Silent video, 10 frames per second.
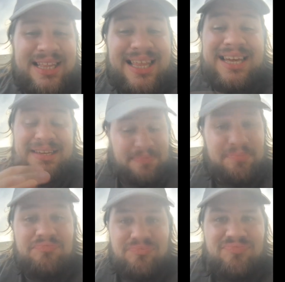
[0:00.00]
Like,
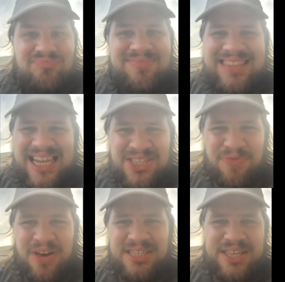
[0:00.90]
that's
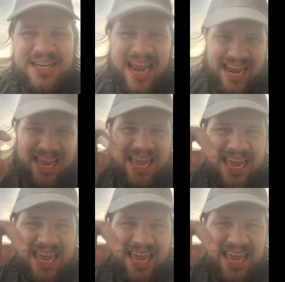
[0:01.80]
the phrase of the day.